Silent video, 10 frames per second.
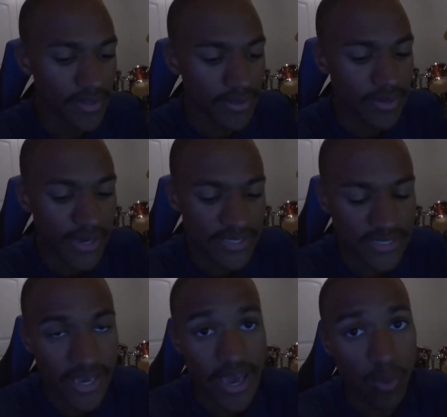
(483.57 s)
The next
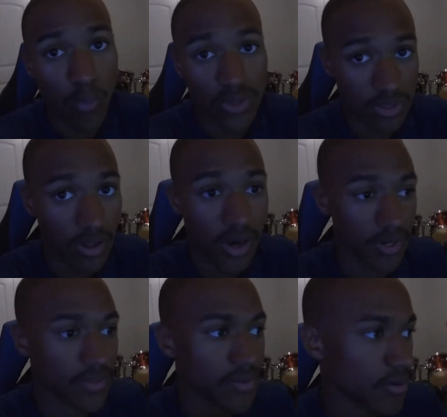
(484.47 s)
day at 1
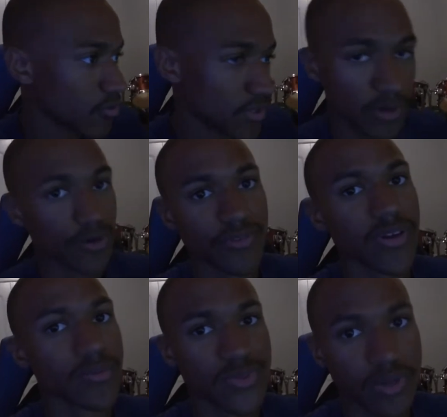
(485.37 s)
o'clock, the credit card
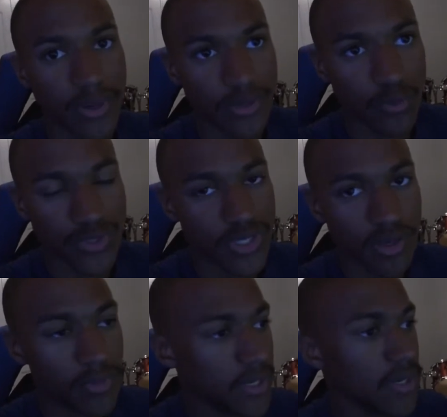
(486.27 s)
reader was on my
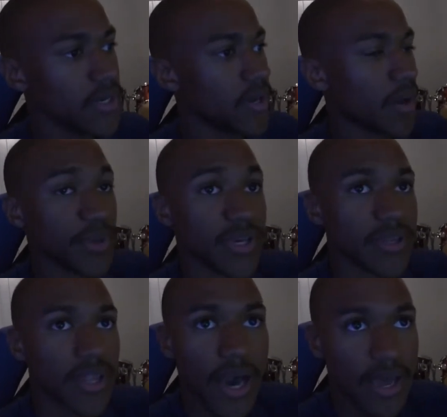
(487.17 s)
doorstep. I mean,